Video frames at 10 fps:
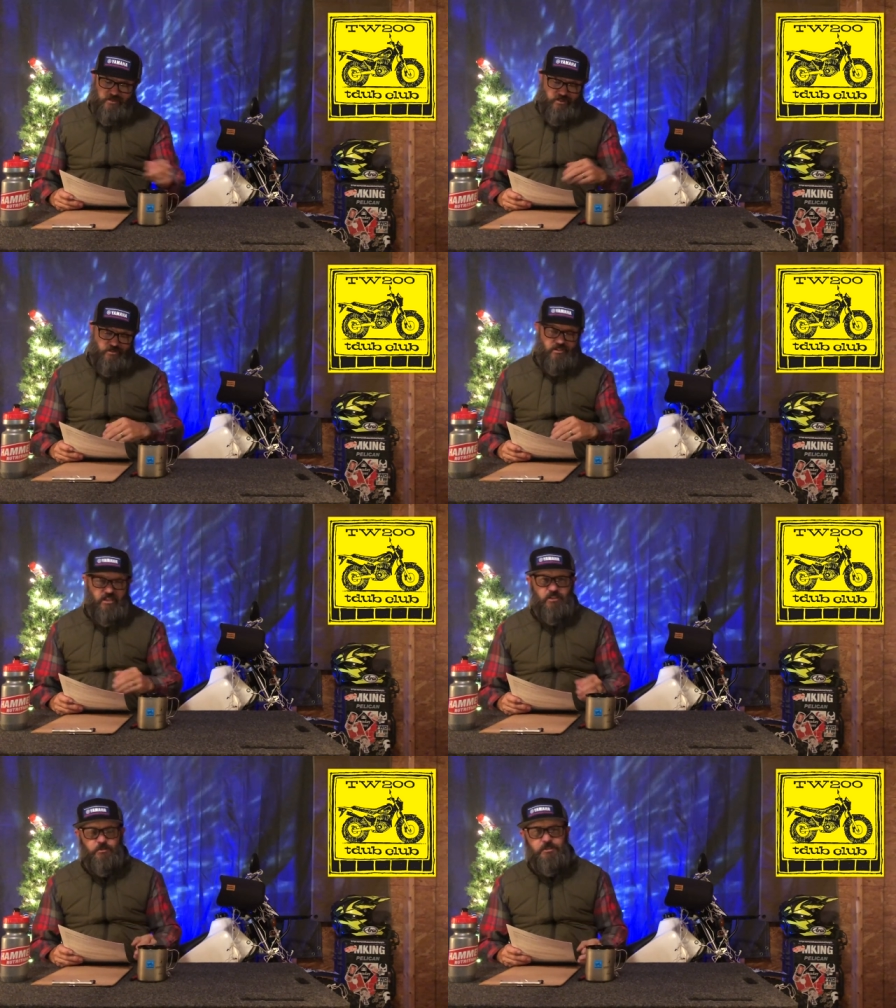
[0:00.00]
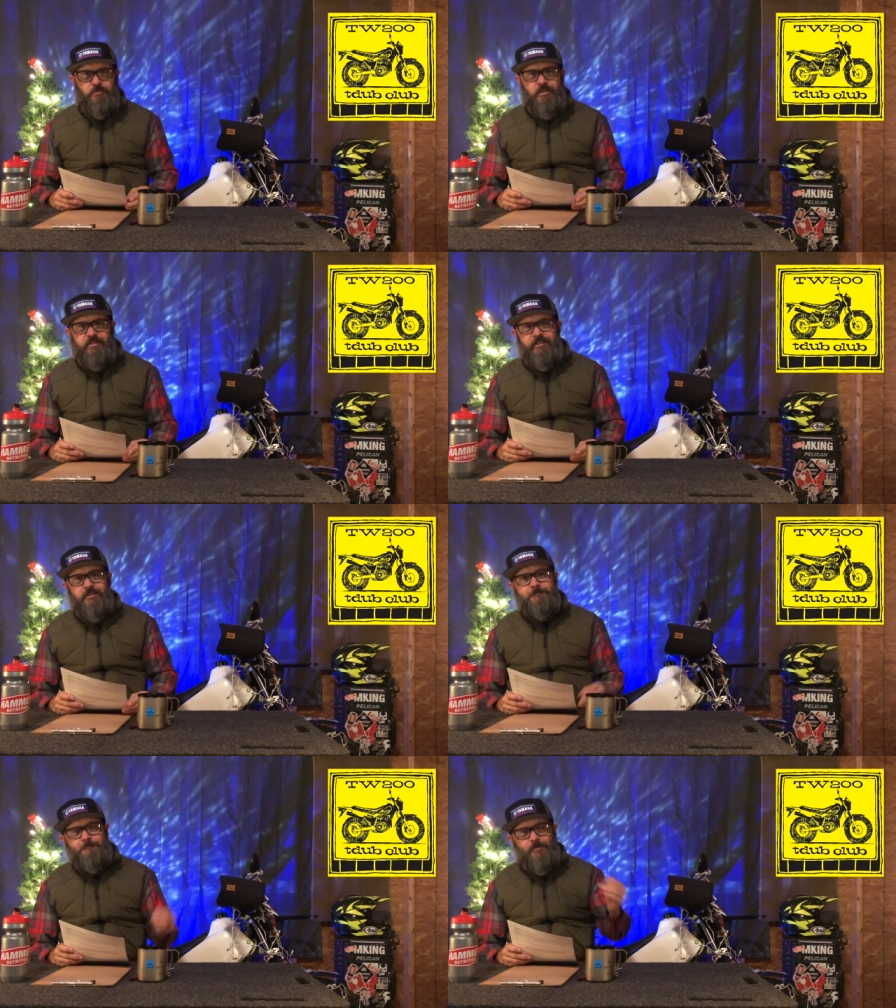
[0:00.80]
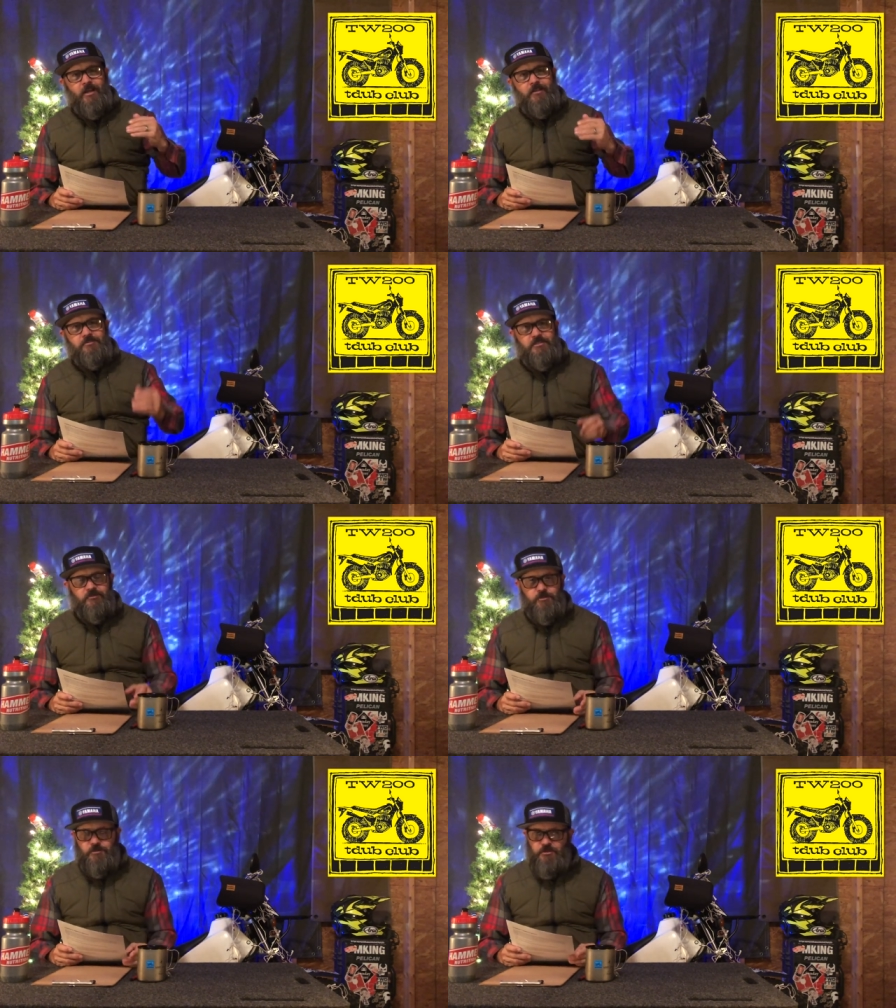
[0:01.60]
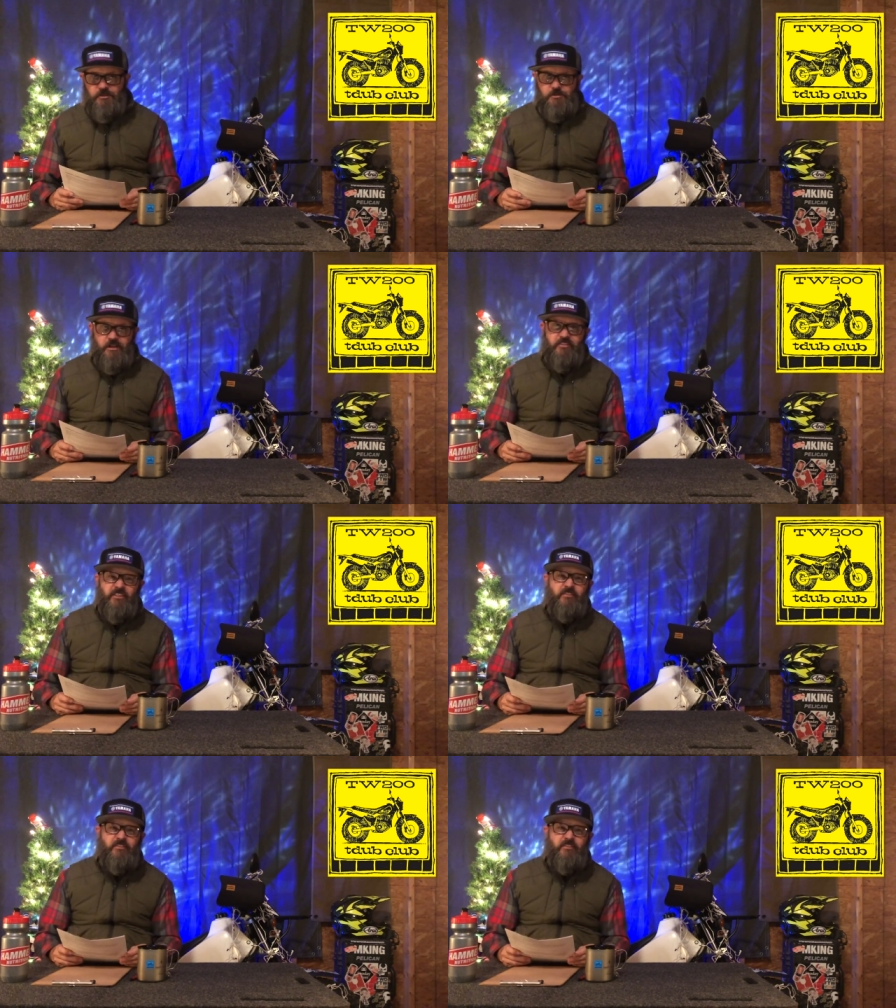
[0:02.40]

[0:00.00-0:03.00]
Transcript: I should include them in there. I have several truck driving